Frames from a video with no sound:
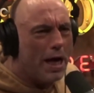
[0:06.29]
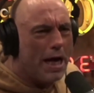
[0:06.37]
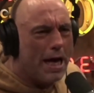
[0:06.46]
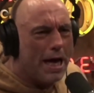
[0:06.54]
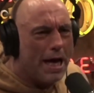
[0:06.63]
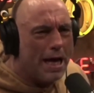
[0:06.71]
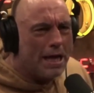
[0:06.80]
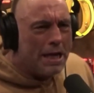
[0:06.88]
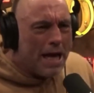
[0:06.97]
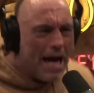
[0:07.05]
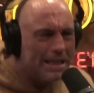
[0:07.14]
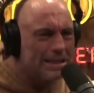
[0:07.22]
Yeah,
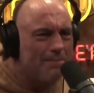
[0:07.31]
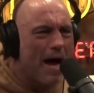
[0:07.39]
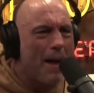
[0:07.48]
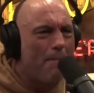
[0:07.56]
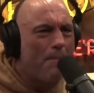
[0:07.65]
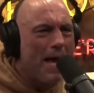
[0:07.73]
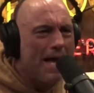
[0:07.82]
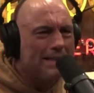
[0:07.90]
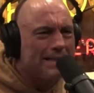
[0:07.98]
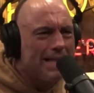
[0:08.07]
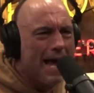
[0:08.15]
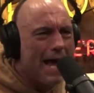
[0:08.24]
we That's give this, my
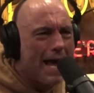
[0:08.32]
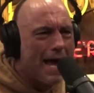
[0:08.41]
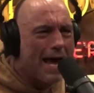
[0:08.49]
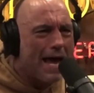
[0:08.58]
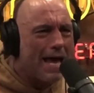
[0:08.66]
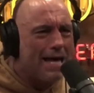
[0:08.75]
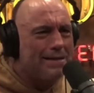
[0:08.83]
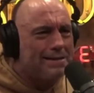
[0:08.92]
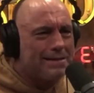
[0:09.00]
business. We give this